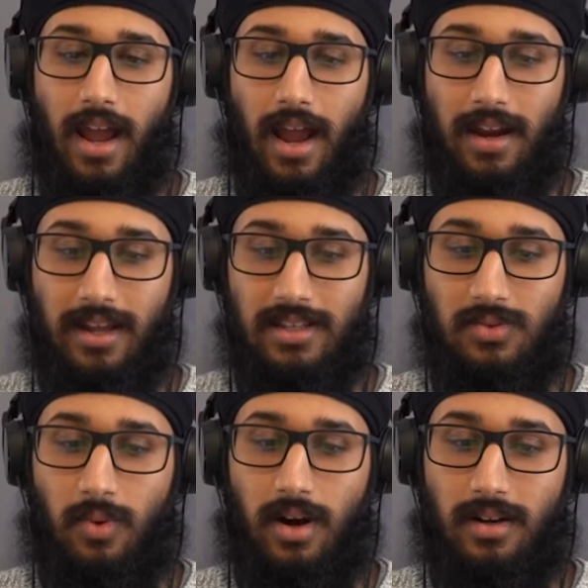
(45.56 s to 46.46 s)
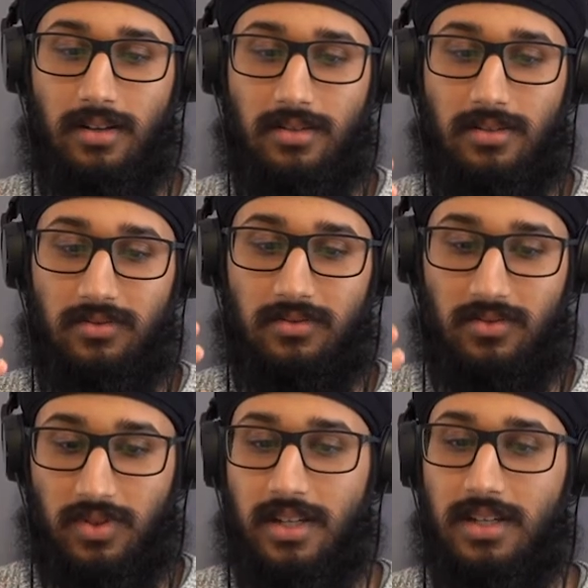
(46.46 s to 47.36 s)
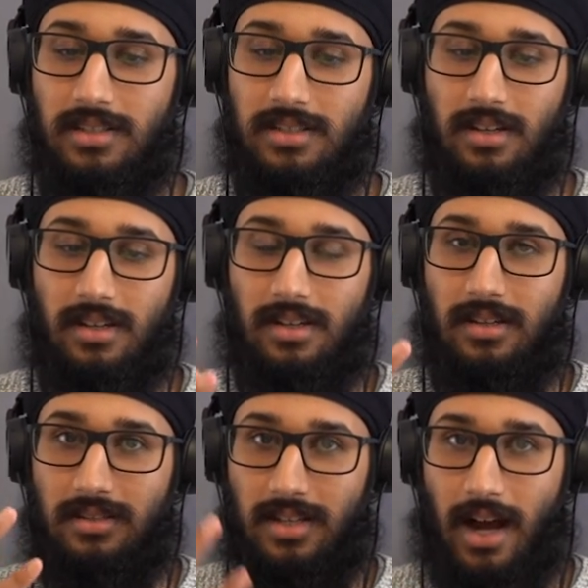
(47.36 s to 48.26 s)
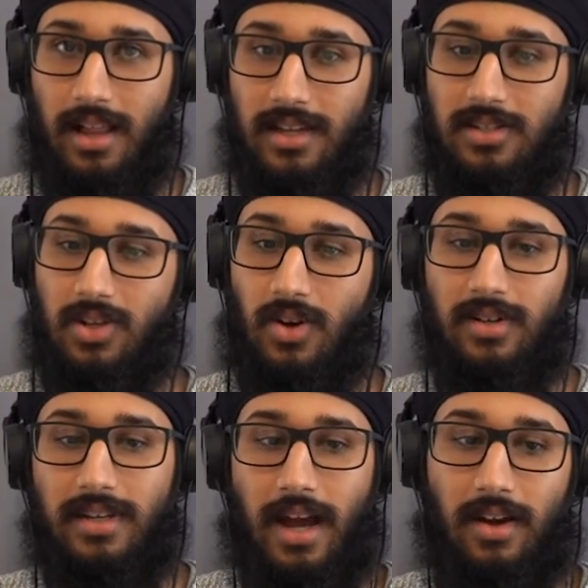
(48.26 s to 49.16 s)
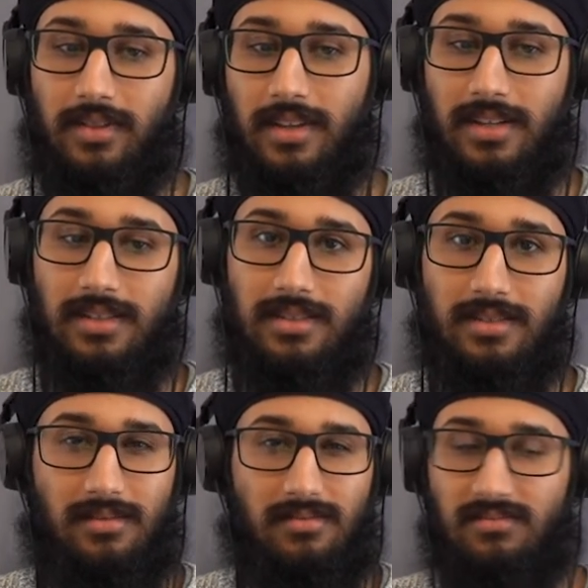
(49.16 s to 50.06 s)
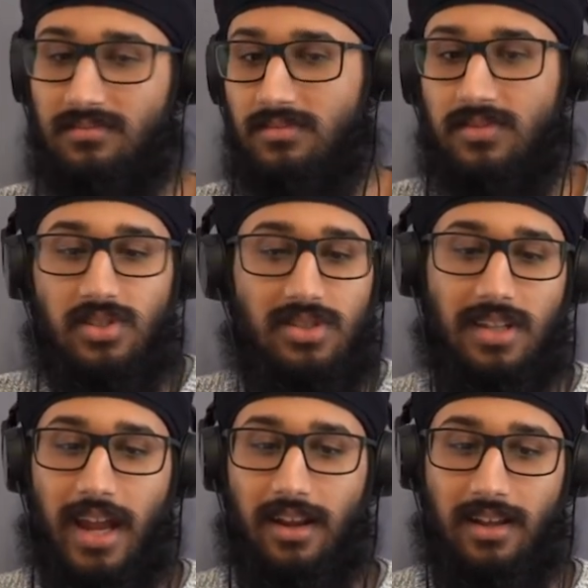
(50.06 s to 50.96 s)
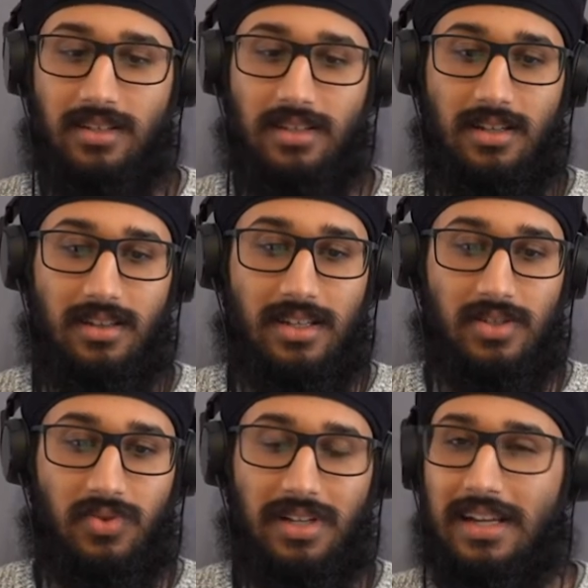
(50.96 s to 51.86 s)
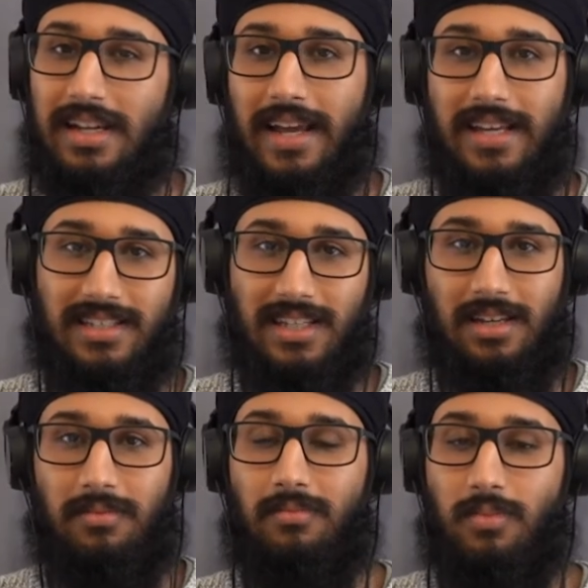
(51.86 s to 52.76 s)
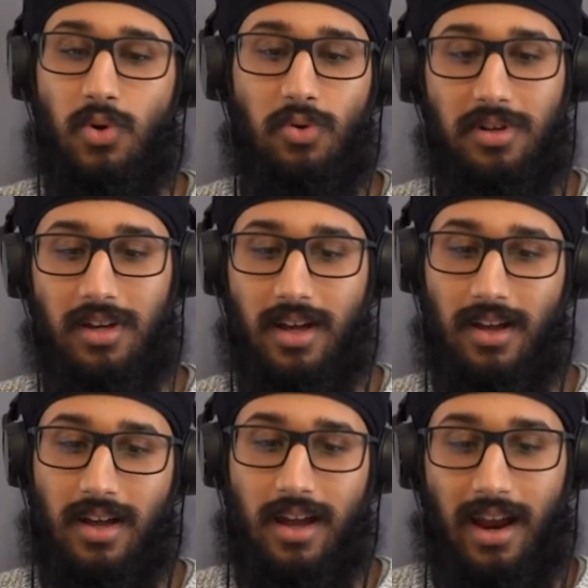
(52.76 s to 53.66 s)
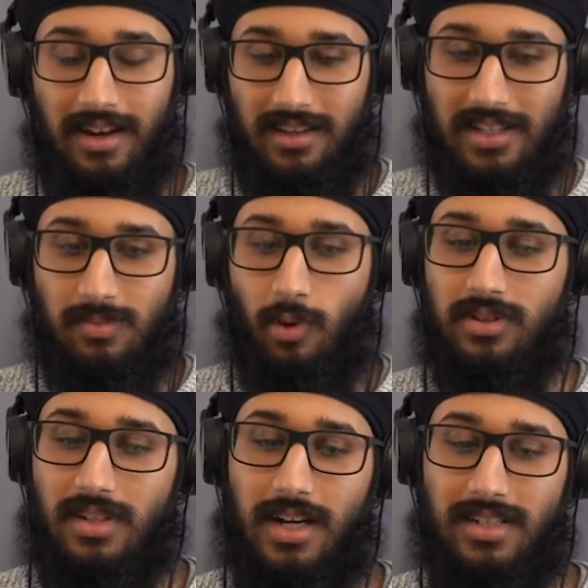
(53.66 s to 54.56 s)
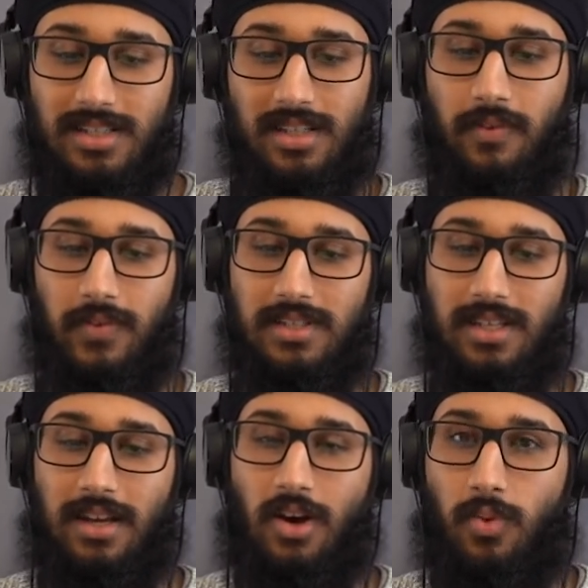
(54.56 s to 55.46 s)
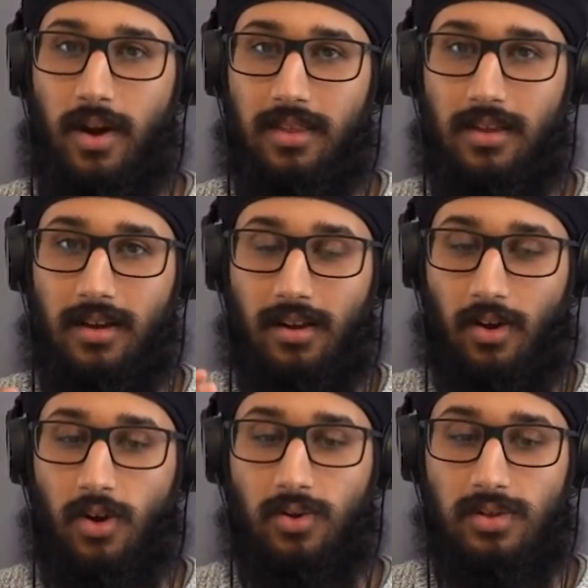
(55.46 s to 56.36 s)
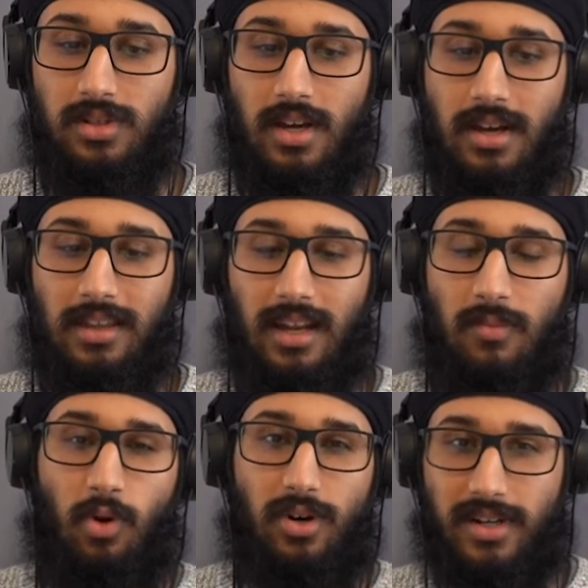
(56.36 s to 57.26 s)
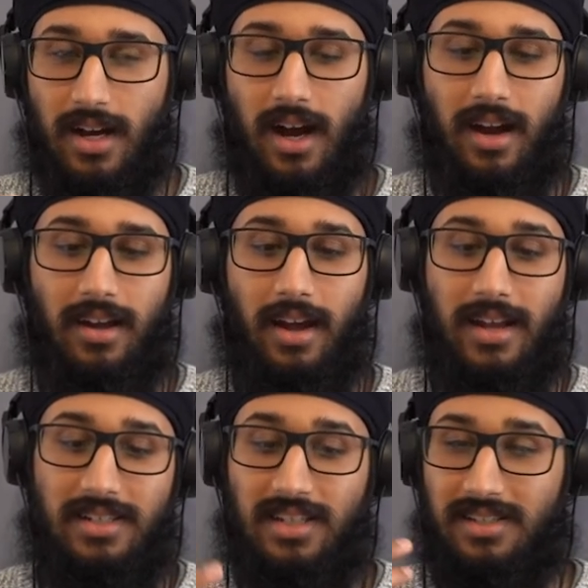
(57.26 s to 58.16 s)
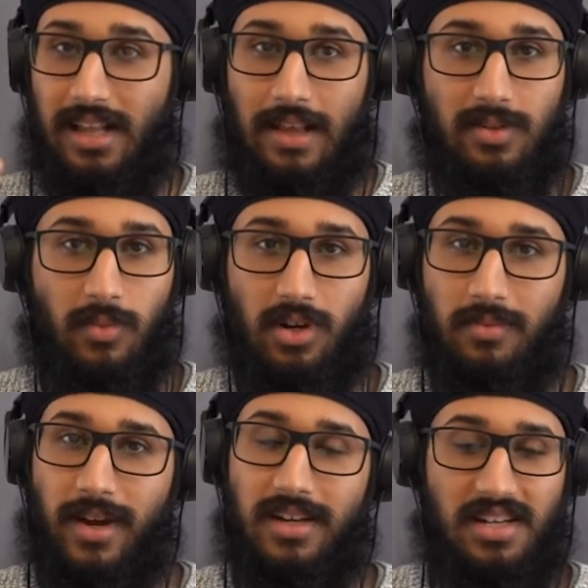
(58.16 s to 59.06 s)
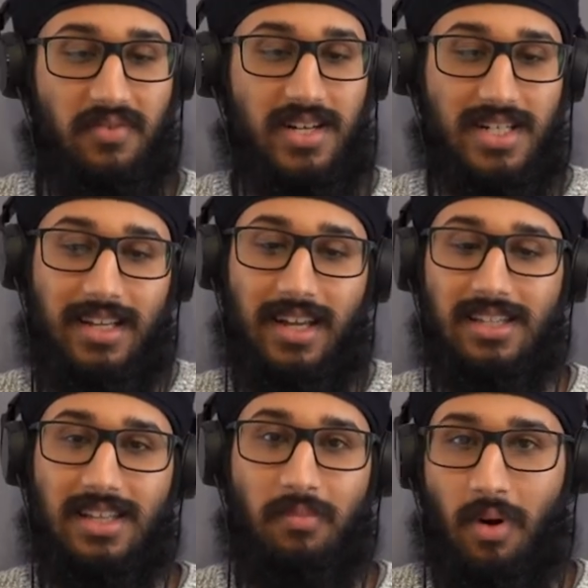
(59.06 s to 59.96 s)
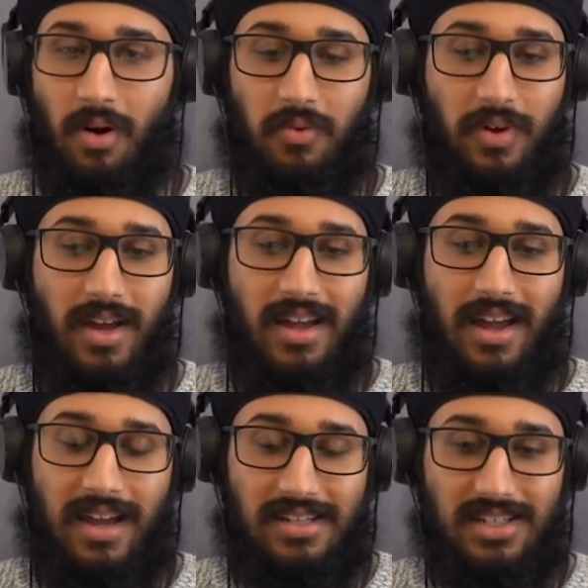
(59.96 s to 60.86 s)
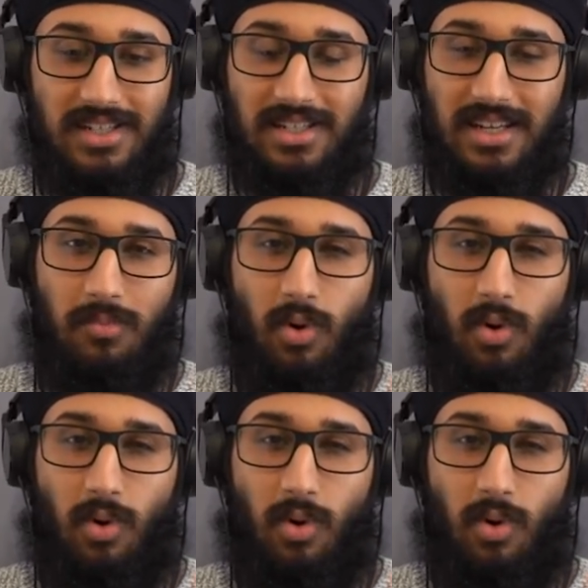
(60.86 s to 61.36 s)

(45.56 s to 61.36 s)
and it's what triggers Tali to go down this state into this really lazy mood. And in this montage itself, you see her wear the clothes that are more darker, and she just leaves them on her bed. She eventually kicks them off and she's just in a